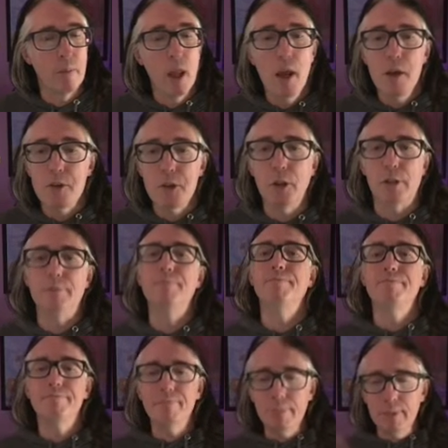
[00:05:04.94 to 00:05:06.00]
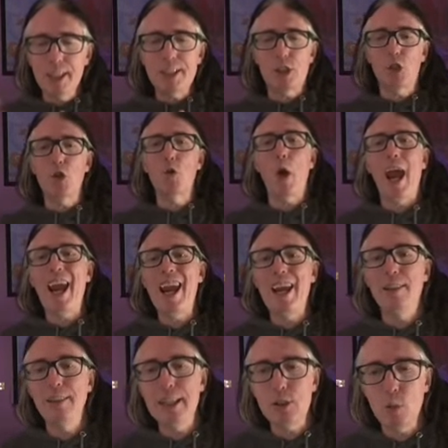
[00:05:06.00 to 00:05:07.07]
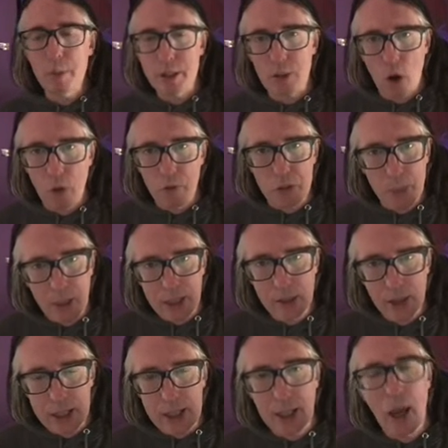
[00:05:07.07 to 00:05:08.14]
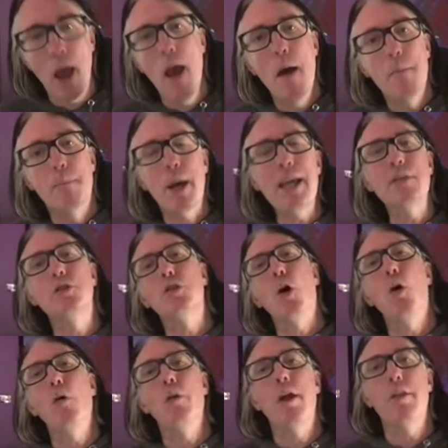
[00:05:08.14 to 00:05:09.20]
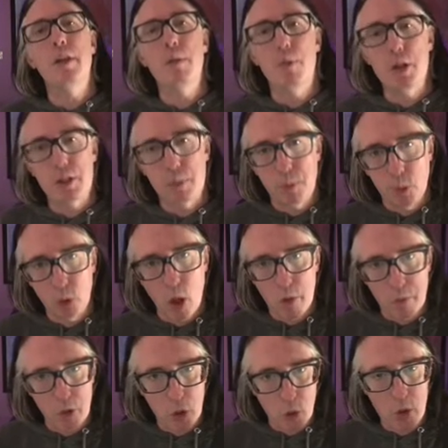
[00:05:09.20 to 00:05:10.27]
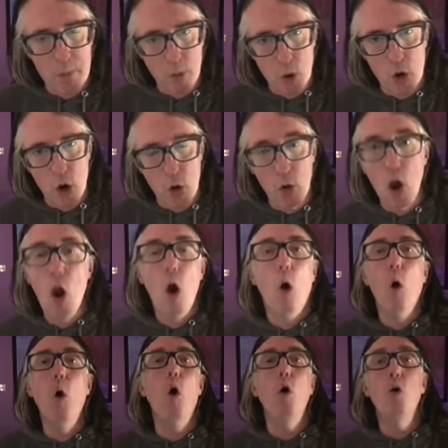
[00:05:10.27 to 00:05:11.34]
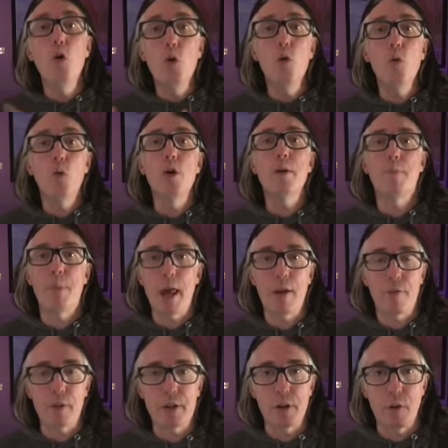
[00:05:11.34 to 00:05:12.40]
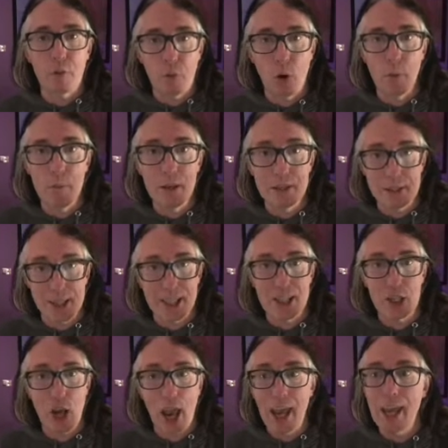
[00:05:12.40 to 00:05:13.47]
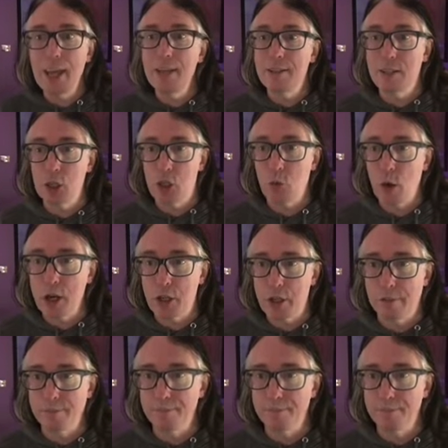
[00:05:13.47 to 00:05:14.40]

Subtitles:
So, let's do a little bit of speculating based on the principle of cui bono, or who would benefit from such a situation.